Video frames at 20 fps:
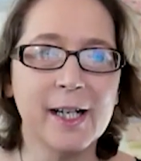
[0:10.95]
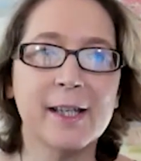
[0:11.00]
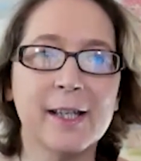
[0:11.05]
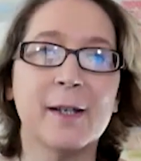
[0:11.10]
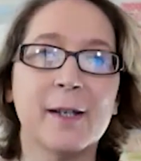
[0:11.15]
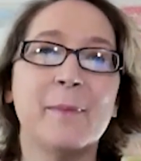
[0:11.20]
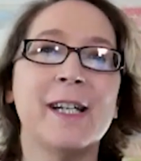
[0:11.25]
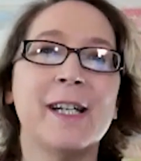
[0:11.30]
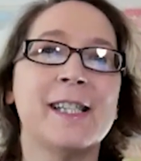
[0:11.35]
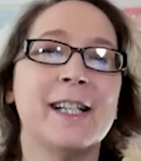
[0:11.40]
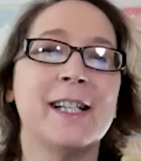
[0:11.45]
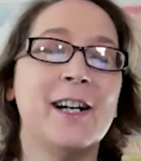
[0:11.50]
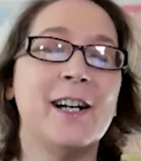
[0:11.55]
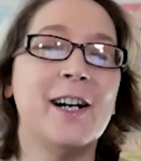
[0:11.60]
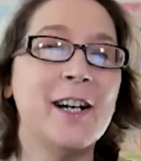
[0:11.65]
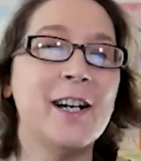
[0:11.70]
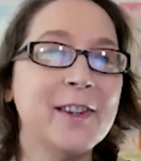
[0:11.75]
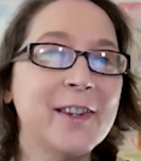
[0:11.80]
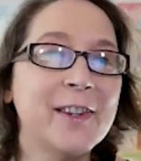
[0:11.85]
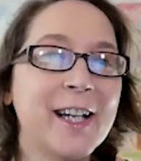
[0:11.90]
that makes it
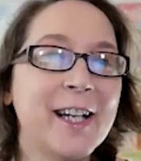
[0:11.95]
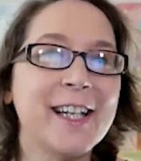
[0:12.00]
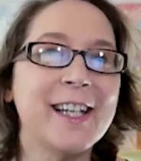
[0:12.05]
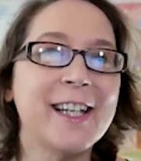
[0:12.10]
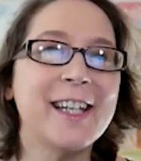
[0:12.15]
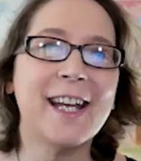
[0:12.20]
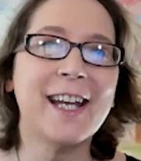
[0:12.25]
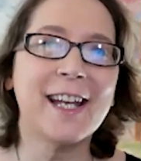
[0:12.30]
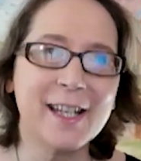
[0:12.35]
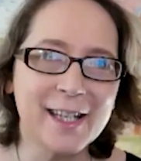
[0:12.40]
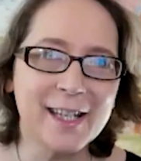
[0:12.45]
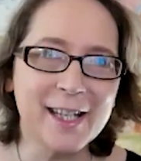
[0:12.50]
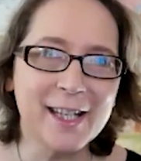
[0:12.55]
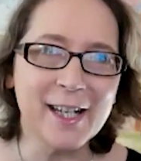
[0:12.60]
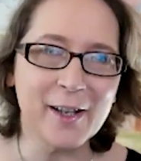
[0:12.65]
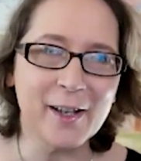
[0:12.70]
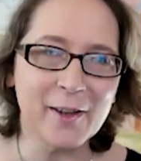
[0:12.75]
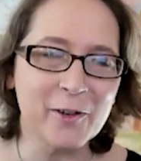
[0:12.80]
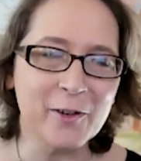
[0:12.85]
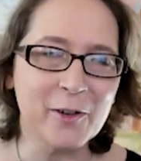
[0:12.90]
unlike
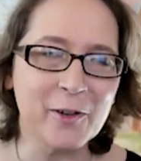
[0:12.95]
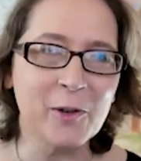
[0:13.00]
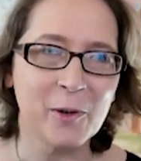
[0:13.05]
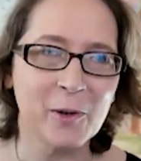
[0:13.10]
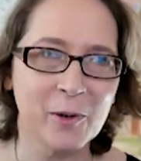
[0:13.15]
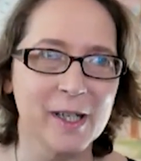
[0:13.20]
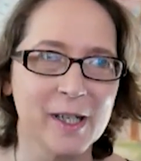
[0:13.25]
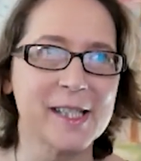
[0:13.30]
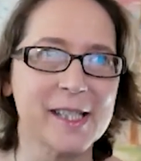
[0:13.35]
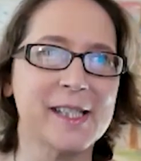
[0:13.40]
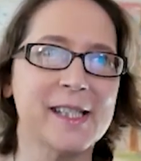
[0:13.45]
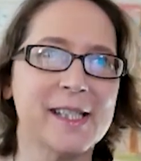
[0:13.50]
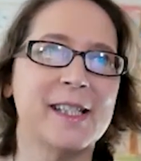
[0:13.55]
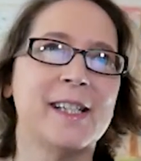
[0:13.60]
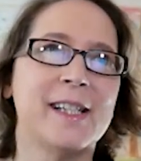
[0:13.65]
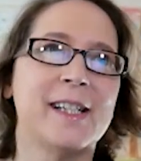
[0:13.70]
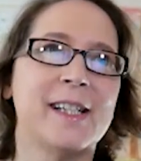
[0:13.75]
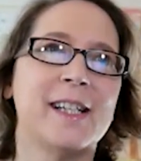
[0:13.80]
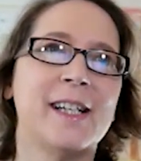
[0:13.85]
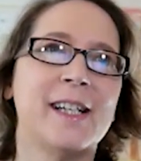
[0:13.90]
any other course
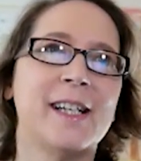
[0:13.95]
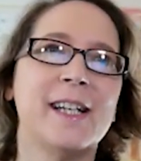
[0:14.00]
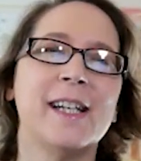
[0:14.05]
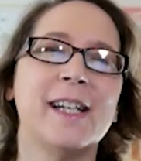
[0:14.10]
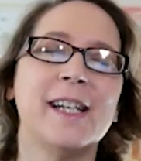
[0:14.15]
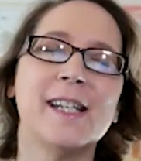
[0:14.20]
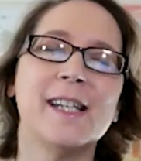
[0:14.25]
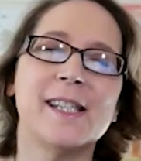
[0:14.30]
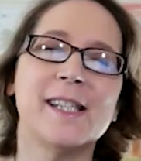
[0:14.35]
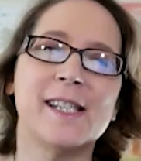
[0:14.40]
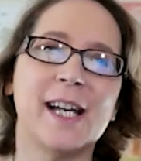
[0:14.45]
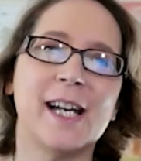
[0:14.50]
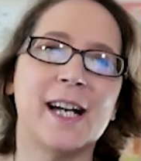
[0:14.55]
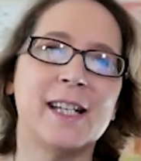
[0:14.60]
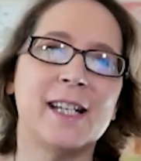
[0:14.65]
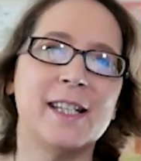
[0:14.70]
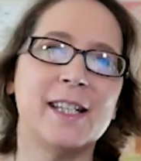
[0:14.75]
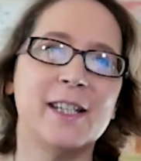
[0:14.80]
is that